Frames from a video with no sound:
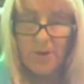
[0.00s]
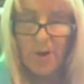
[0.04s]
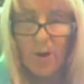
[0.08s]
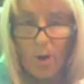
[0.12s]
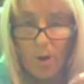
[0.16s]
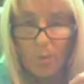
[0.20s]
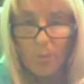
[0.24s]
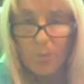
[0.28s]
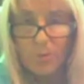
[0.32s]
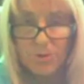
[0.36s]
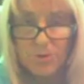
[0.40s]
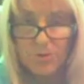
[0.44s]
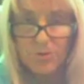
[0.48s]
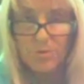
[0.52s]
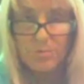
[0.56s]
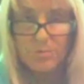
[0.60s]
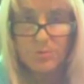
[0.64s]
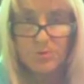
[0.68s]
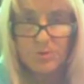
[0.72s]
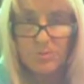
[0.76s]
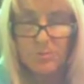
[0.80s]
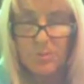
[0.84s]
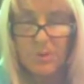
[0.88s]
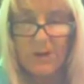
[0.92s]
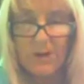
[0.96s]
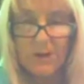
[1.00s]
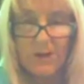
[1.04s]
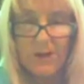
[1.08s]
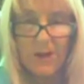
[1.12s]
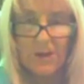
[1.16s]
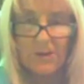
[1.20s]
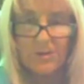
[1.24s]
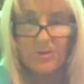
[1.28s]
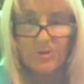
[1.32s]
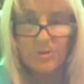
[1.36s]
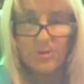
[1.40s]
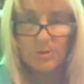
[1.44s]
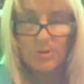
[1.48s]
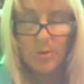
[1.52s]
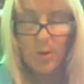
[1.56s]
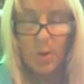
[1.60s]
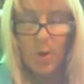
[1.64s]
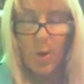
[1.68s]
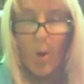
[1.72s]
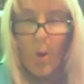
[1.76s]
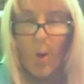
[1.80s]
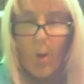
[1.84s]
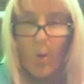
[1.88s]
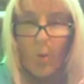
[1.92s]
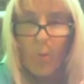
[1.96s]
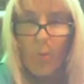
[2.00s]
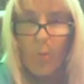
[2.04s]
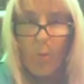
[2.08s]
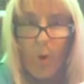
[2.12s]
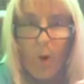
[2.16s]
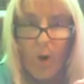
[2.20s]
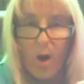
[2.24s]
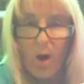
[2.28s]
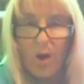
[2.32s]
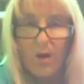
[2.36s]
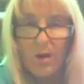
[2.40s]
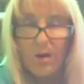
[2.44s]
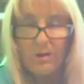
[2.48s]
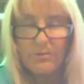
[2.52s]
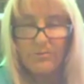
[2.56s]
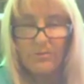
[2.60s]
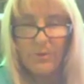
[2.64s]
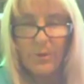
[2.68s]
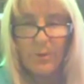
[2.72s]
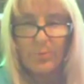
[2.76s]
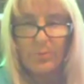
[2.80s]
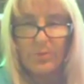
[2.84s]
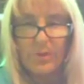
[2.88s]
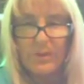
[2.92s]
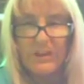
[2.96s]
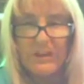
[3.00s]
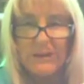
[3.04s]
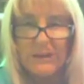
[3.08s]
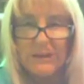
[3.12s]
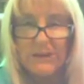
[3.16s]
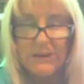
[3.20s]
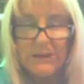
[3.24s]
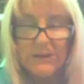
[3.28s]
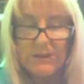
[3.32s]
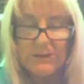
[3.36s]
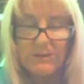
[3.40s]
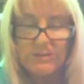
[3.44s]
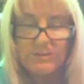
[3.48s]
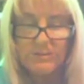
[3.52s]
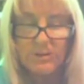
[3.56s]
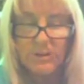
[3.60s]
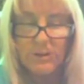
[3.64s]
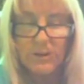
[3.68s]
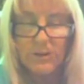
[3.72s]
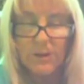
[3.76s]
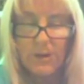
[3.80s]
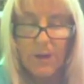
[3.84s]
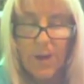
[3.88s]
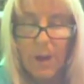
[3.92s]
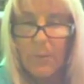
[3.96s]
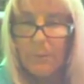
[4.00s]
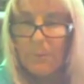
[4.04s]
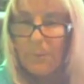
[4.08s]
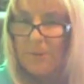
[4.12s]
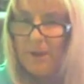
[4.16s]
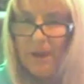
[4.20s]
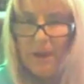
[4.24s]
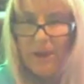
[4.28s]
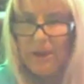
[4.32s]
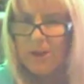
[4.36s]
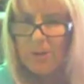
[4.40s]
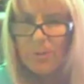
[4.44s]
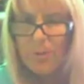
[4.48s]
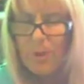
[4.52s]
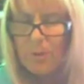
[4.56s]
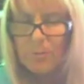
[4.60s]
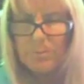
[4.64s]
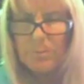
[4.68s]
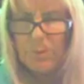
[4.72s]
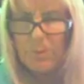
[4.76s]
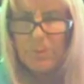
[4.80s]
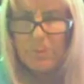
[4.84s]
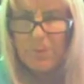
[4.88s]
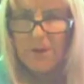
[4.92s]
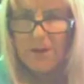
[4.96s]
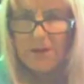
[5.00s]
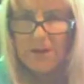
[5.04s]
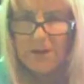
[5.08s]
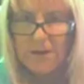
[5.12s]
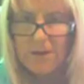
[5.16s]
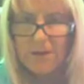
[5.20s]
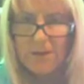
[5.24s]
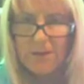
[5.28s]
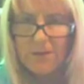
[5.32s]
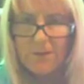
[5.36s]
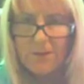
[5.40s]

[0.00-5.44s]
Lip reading: on prescription medication, why I felt the need to be anyone but me,